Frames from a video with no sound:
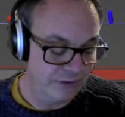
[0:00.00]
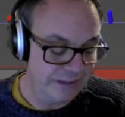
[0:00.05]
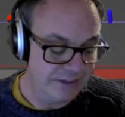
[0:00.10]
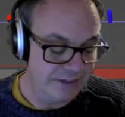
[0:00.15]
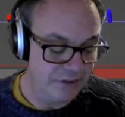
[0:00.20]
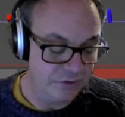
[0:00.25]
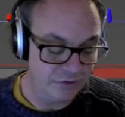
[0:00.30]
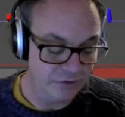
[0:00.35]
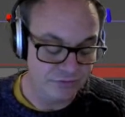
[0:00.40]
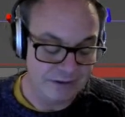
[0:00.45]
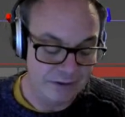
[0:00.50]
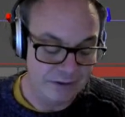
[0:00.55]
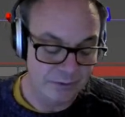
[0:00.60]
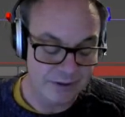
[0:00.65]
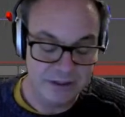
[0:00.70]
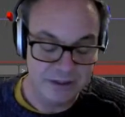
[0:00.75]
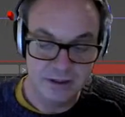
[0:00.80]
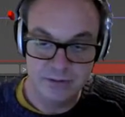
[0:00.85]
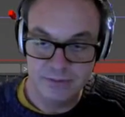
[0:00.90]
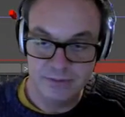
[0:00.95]
new to
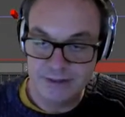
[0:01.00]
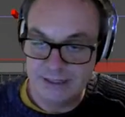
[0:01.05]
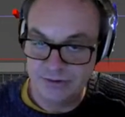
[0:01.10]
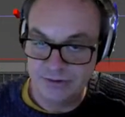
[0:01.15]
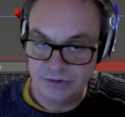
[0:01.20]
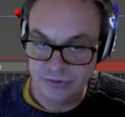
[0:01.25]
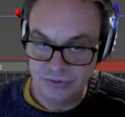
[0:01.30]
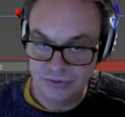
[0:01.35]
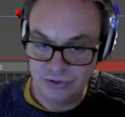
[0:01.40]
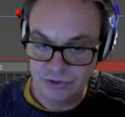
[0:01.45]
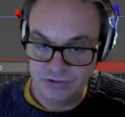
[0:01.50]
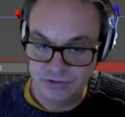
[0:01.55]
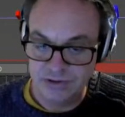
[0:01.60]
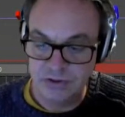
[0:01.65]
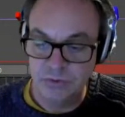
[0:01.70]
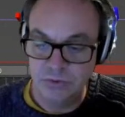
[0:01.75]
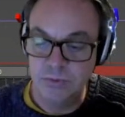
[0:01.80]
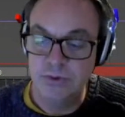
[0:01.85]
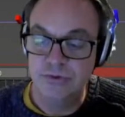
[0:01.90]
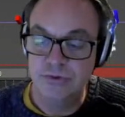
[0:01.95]
Railclone, that
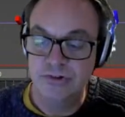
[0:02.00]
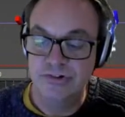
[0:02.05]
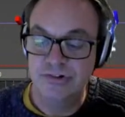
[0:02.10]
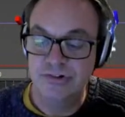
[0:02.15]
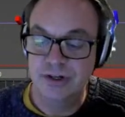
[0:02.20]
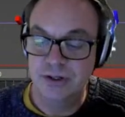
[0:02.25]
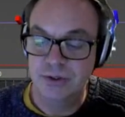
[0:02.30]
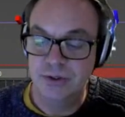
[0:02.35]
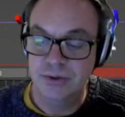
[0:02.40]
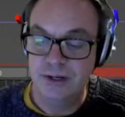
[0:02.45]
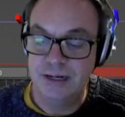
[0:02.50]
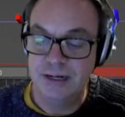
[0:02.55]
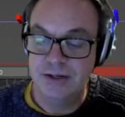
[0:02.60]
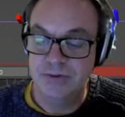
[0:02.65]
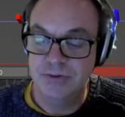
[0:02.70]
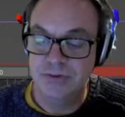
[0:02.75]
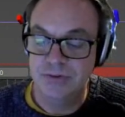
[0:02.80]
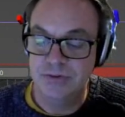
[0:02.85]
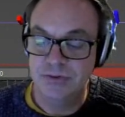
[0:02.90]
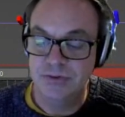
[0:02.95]
tutorial will just show you how
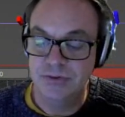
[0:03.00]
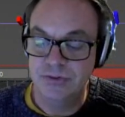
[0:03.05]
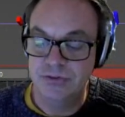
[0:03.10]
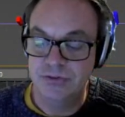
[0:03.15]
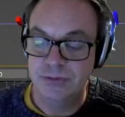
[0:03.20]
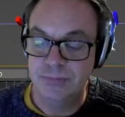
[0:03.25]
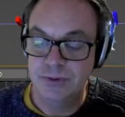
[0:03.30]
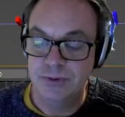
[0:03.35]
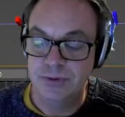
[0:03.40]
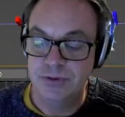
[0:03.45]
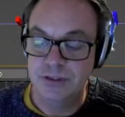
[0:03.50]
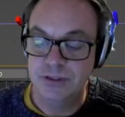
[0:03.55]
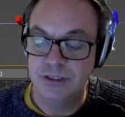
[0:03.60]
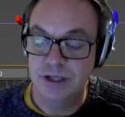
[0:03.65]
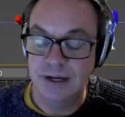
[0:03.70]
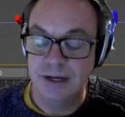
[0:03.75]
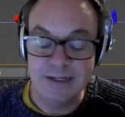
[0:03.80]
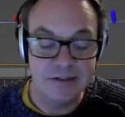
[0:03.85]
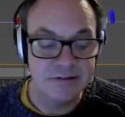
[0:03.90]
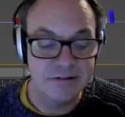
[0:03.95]
to distribute
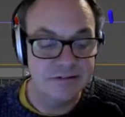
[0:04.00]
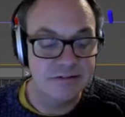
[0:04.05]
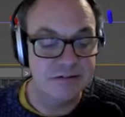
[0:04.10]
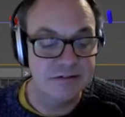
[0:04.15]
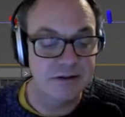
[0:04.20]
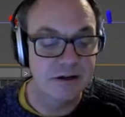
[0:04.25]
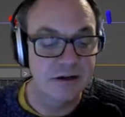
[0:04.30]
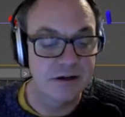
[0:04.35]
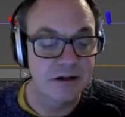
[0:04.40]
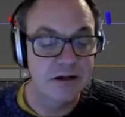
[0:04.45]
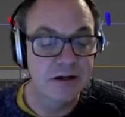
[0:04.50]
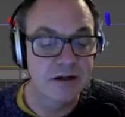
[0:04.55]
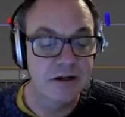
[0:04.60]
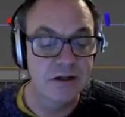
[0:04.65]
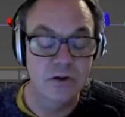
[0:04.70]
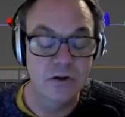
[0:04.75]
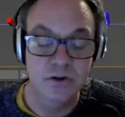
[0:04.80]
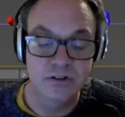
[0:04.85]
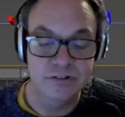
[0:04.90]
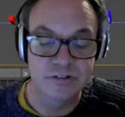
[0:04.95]
lights
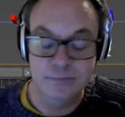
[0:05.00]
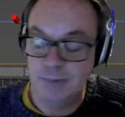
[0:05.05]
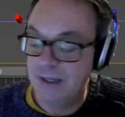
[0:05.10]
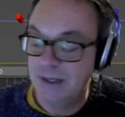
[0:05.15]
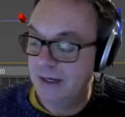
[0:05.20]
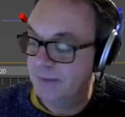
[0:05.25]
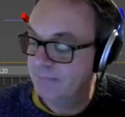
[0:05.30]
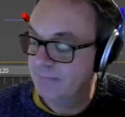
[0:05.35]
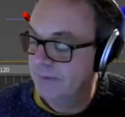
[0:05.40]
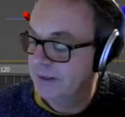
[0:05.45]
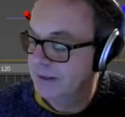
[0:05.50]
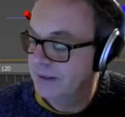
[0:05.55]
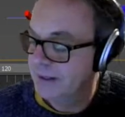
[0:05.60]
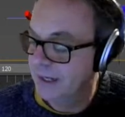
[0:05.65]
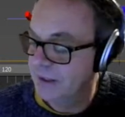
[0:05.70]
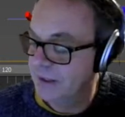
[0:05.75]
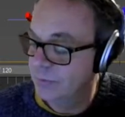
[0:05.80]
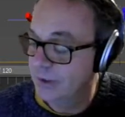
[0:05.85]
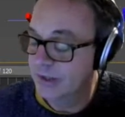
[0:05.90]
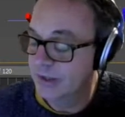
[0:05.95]
along a spline,
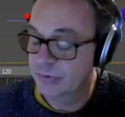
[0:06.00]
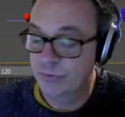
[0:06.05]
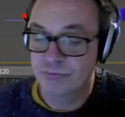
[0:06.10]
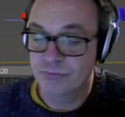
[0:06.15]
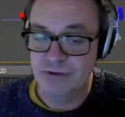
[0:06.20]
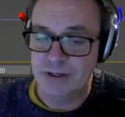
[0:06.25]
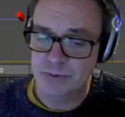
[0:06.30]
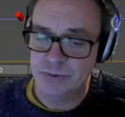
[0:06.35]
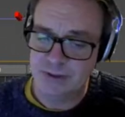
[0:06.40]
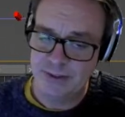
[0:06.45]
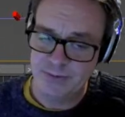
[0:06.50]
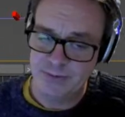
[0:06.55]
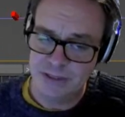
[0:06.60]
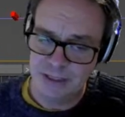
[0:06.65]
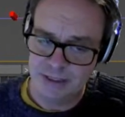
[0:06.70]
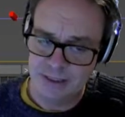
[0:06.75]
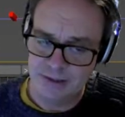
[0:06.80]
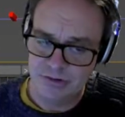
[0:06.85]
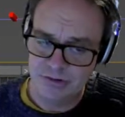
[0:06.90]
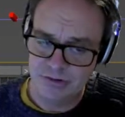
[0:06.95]
and it works with Railclone
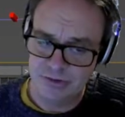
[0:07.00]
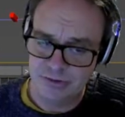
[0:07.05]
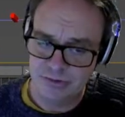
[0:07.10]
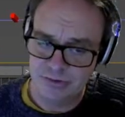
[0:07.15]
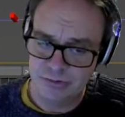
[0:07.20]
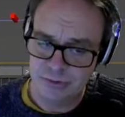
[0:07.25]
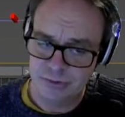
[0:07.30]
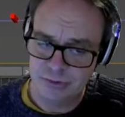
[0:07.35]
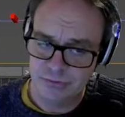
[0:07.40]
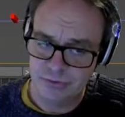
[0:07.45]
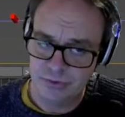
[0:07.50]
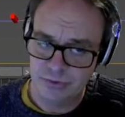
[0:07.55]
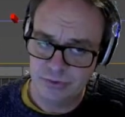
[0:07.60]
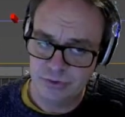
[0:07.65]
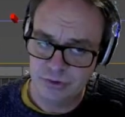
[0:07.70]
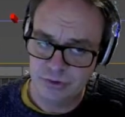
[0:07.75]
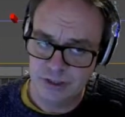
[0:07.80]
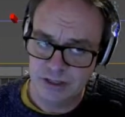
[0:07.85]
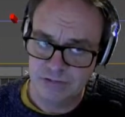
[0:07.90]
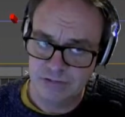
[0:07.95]
Light too. So if you're
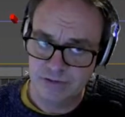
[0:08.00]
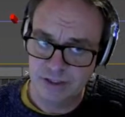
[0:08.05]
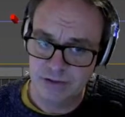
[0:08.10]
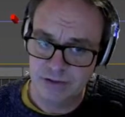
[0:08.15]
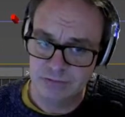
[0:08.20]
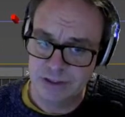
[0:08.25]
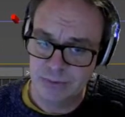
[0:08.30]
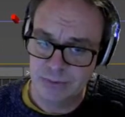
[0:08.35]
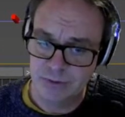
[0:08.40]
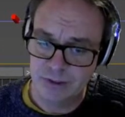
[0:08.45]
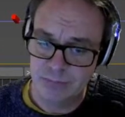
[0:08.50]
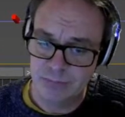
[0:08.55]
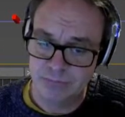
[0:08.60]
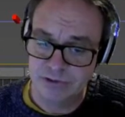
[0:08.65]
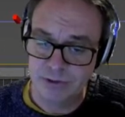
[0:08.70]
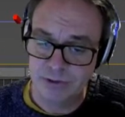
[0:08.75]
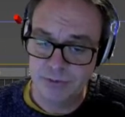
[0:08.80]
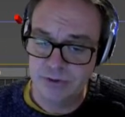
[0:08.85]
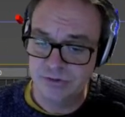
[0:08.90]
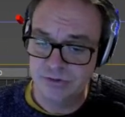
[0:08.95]
not currently a Railclone
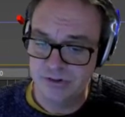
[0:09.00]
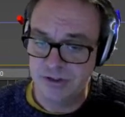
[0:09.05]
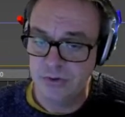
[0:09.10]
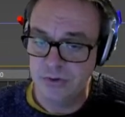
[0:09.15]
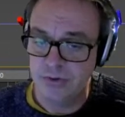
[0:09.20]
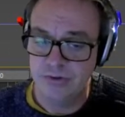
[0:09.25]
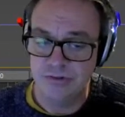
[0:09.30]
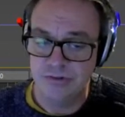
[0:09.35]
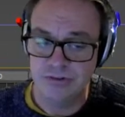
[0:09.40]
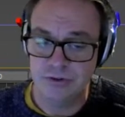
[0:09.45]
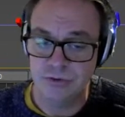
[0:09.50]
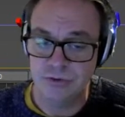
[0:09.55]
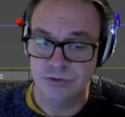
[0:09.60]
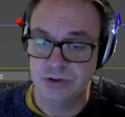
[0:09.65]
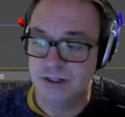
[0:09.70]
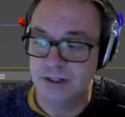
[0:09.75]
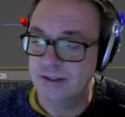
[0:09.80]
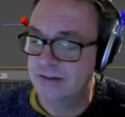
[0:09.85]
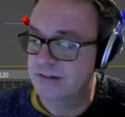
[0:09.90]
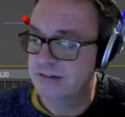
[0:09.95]
Pro user, you can still
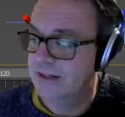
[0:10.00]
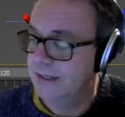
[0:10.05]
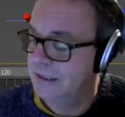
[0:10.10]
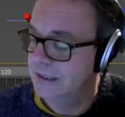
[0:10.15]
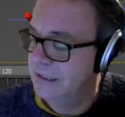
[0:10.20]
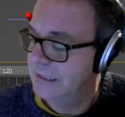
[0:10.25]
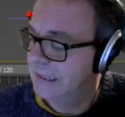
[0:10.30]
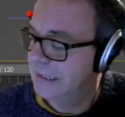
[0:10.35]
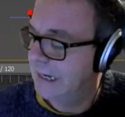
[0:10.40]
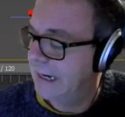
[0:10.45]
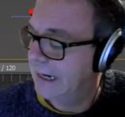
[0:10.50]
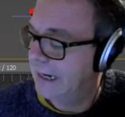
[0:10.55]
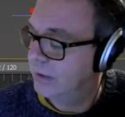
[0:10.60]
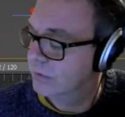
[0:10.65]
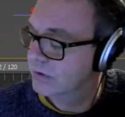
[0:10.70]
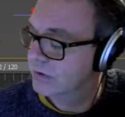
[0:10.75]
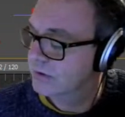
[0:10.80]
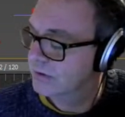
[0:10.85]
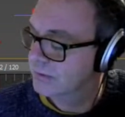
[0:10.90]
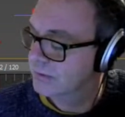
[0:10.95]
try this technique out.